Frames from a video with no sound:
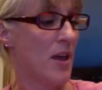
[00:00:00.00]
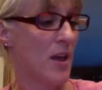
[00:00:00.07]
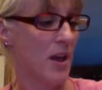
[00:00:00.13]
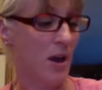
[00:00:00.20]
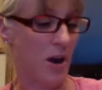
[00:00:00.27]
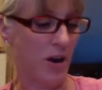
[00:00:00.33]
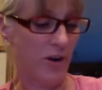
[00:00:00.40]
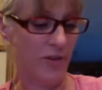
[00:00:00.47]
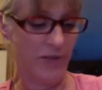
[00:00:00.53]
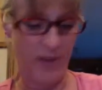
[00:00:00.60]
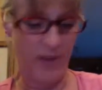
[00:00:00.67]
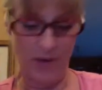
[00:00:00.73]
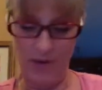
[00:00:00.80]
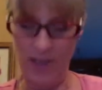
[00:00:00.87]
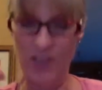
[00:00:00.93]
our
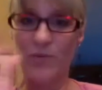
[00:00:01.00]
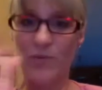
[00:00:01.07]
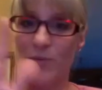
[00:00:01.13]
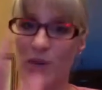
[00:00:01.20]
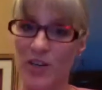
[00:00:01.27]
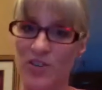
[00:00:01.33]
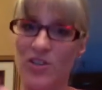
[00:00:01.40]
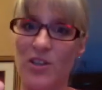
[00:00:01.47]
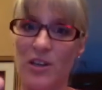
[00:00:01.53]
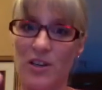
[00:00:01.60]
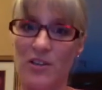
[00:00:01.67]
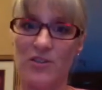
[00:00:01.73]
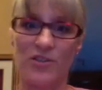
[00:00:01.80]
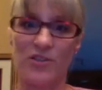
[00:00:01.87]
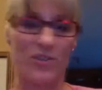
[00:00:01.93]
foundation brush, and
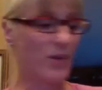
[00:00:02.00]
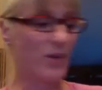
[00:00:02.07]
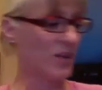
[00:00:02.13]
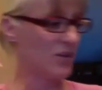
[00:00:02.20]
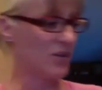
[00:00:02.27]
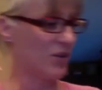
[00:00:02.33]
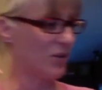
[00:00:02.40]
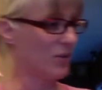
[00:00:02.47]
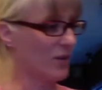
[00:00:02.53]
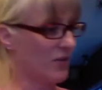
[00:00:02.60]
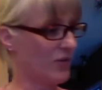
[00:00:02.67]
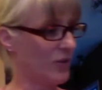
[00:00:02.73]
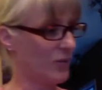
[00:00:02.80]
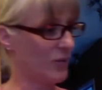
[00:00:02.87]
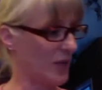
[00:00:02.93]
I'll show that to you in a
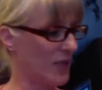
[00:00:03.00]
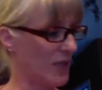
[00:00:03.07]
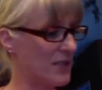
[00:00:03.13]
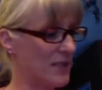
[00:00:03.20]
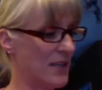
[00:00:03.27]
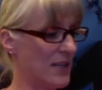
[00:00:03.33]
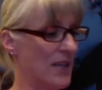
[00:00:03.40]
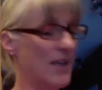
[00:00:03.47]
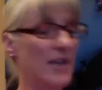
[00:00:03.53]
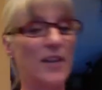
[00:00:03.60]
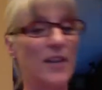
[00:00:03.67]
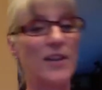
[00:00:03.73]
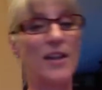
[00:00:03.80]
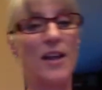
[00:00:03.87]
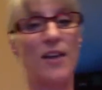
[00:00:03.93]
few minutes. Now,
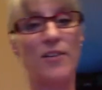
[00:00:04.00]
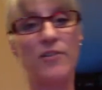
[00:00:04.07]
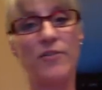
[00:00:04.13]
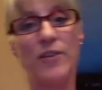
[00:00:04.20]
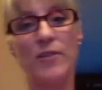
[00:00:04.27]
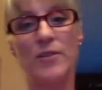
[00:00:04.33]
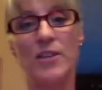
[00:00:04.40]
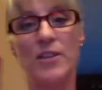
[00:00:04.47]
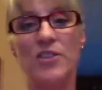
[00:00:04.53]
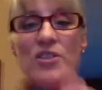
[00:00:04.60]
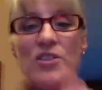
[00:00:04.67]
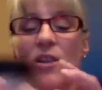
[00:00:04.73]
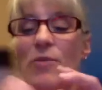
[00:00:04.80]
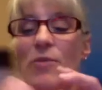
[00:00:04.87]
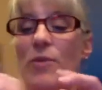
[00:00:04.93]
the other
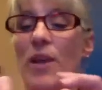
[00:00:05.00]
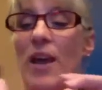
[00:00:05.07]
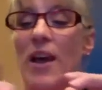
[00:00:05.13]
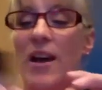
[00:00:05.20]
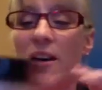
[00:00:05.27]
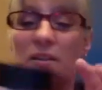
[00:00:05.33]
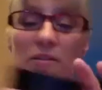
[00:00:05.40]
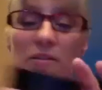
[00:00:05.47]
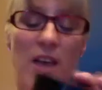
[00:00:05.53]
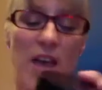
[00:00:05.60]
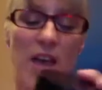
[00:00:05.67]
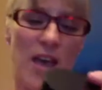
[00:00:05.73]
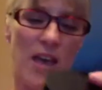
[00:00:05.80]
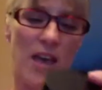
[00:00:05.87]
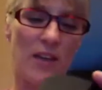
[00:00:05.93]
foundation that we have,
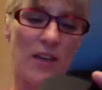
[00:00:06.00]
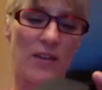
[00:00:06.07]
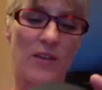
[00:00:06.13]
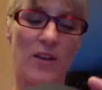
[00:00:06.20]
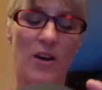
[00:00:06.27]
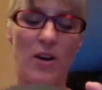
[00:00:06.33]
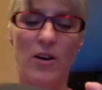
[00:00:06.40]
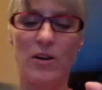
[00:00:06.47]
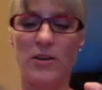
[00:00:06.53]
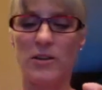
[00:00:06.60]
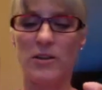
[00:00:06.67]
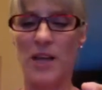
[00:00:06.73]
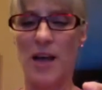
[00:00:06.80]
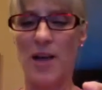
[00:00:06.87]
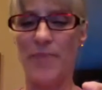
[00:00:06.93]
it's
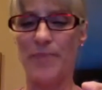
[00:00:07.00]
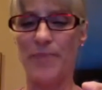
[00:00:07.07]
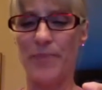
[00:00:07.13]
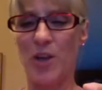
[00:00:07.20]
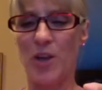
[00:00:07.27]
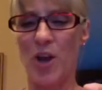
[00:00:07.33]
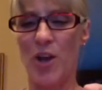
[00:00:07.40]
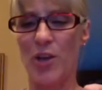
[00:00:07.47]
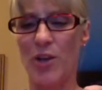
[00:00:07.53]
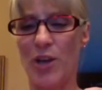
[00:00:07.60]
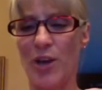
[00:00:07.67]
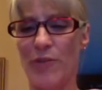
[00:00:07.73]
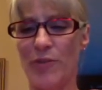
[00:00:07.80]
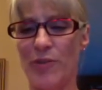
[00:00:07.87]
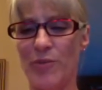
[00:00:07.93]
called Got You
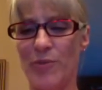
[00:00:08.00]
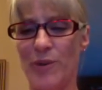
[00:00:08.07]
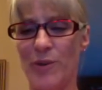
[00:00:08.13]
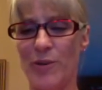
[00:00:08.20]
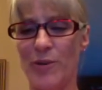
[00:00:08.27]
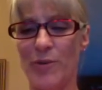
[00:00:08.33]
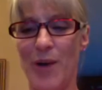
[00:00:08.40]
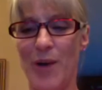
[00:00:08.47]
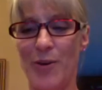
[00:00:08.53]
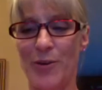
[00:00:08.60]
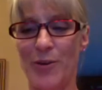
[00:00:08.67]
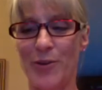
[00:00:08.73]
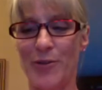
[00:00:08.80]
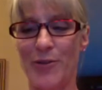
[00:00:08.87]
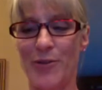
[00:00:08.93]
Covered Mineral
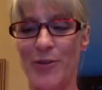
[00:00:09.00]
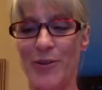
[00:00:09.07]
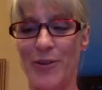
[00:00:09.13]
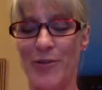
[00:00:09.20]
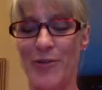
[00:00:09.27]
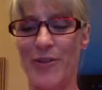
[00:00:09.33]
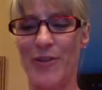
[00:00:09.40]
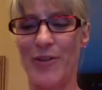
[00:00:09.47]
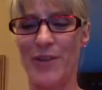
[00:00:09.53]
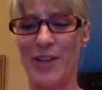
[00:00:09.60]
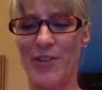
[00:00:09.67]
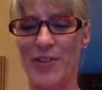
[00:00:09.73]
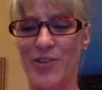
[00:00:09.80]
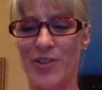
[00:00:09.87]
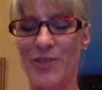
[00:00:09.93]
Powder
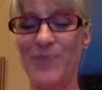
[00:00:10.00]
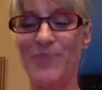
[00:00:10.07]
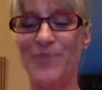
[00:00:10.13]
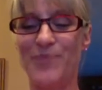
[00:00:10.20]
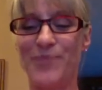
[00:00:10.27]
Foundation.